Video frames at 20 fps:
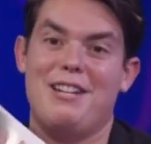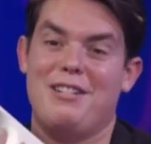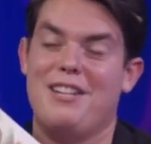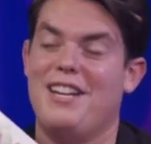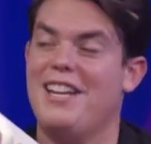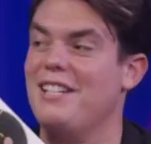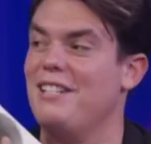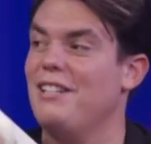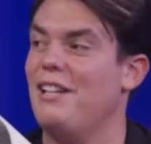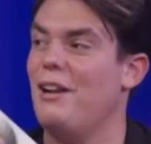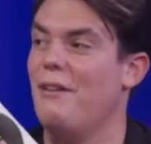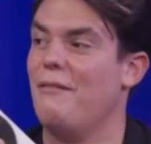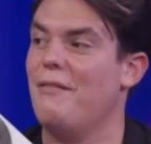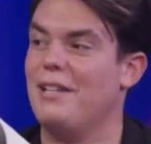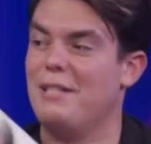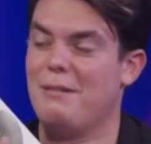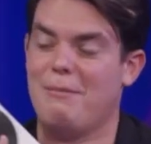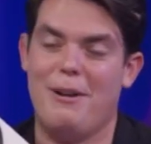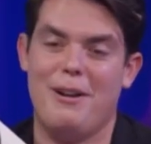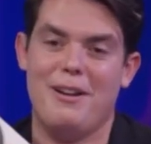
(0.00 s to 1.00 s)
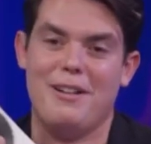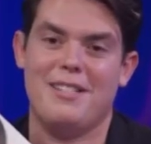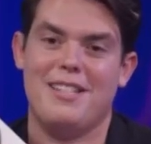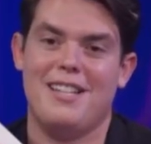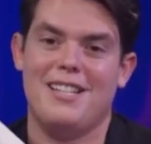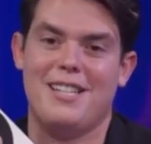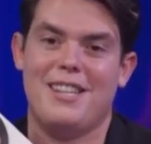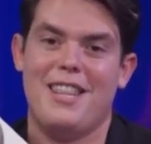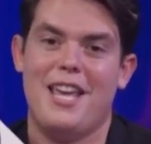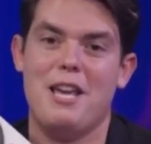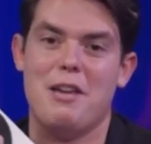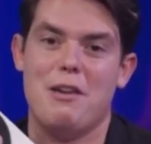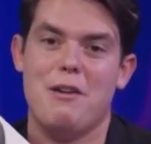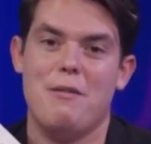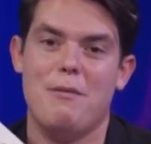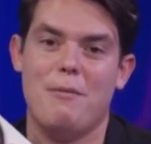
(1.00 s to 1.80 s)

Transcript: she has a lot of experience, and thank you.